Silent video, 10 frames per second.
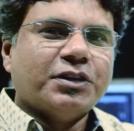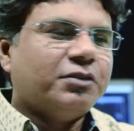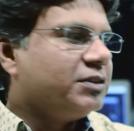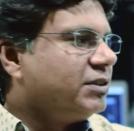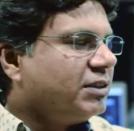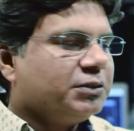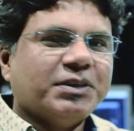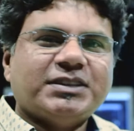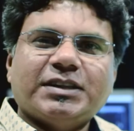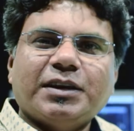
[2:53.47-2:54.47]
where I was
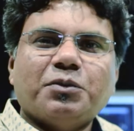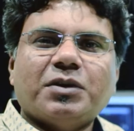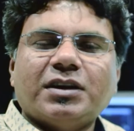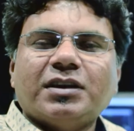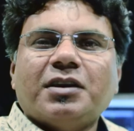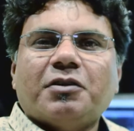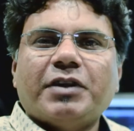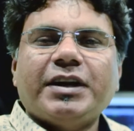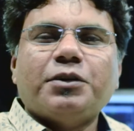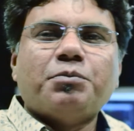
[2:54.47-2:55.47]
just mixing one
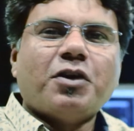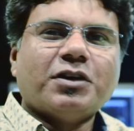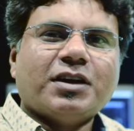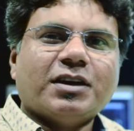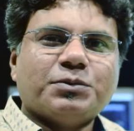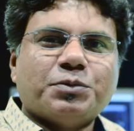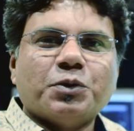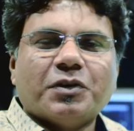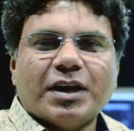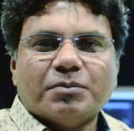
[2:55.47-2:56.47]
radio podcast
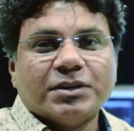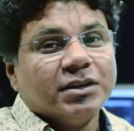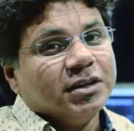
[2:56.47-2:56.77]
program.